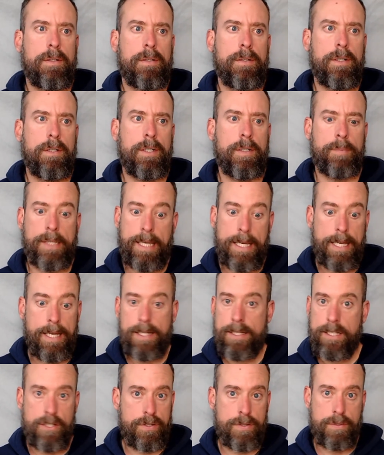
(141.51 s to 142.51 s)
Um, again,
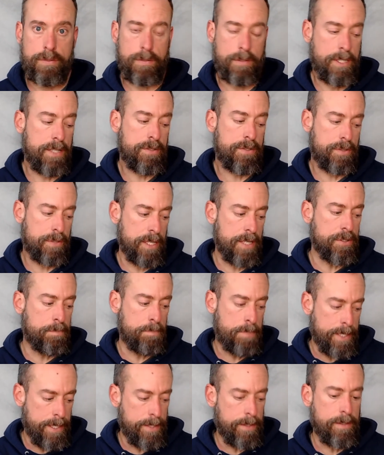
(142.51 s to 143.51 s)
this this has
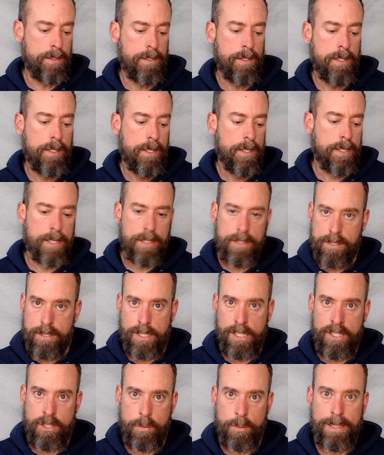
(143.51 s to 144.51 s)
been
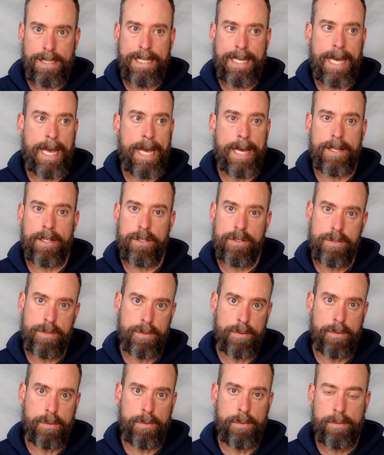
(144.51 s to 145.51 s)
continually added
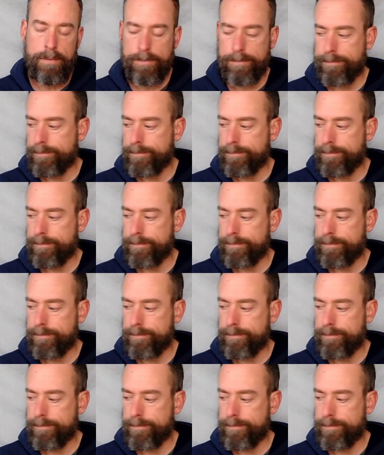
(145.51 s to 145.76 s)
to